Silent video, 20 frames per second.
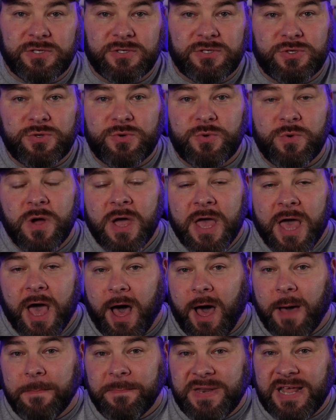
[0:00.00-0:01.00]
you to
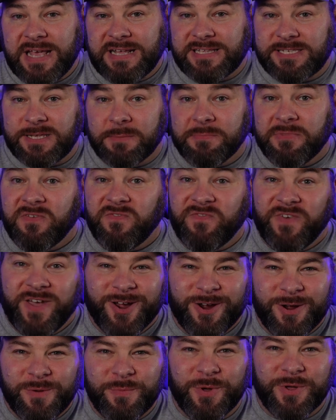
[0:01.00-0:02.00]
update some of the
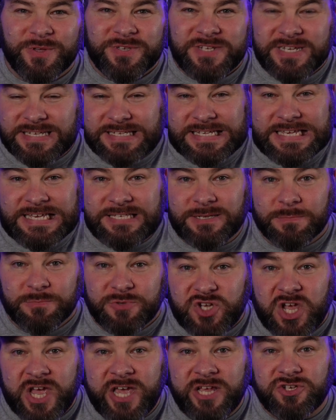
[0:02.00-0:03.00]
variables to see some
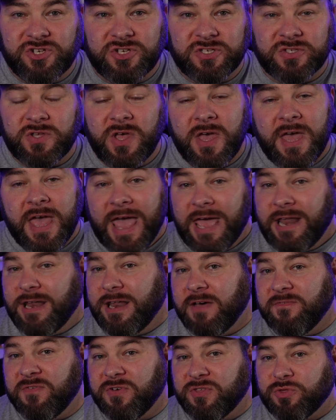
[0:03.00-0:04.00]
changes. And
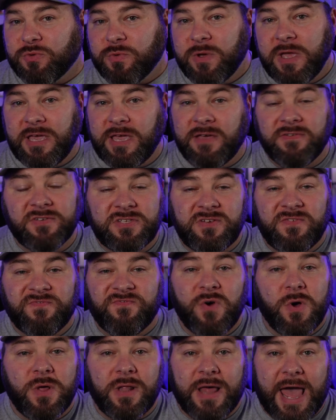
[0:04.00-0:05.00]
level three gives you
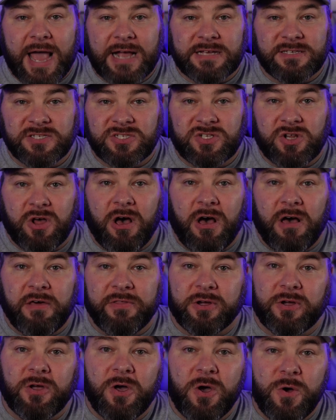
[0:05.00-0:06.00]
full access to all
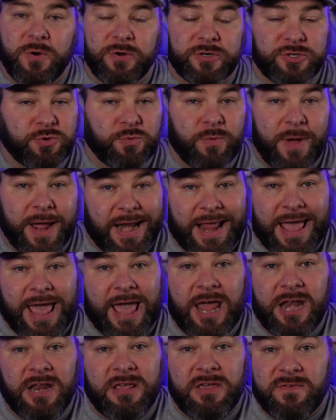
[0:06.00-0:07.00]
the code to write
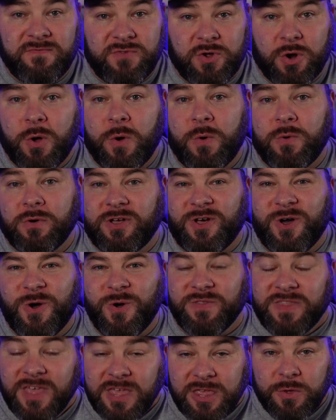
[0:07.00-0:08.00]
any of your own
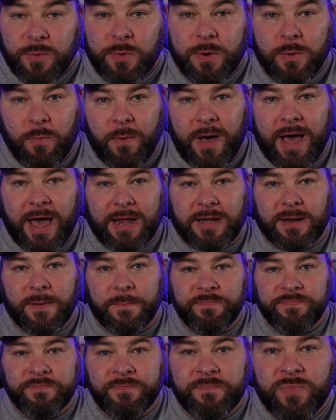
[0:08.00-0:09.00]
code that you would want.
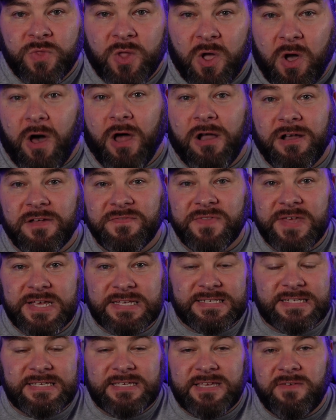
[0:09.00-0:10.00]
All of
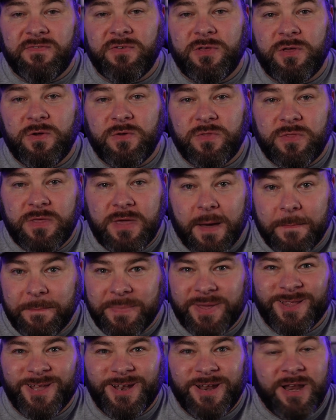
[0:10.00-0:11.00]
this giving you the
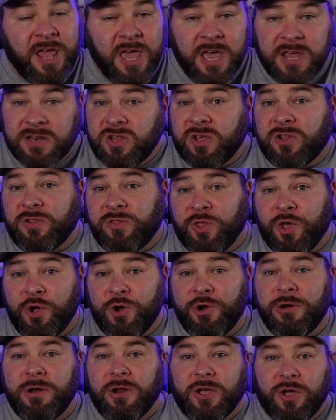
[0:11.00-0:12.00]
ability to
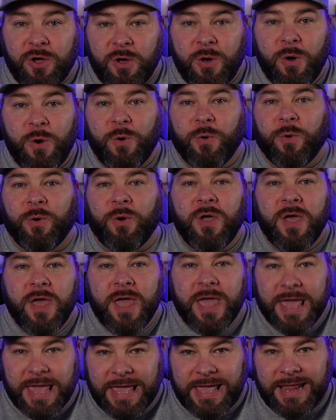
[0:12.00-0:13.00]
learn code
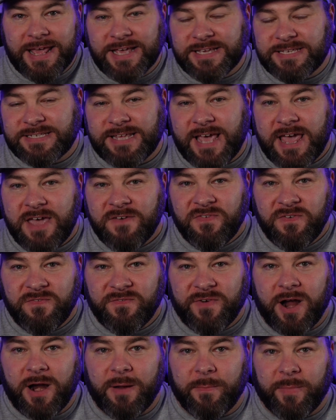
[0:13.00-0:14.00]
in a safe
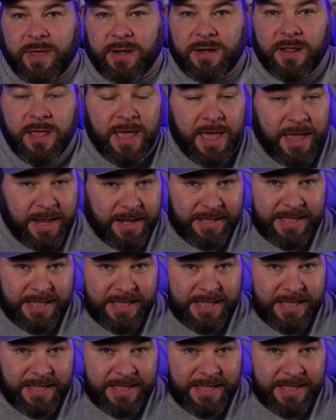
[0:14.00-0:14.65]
environment. And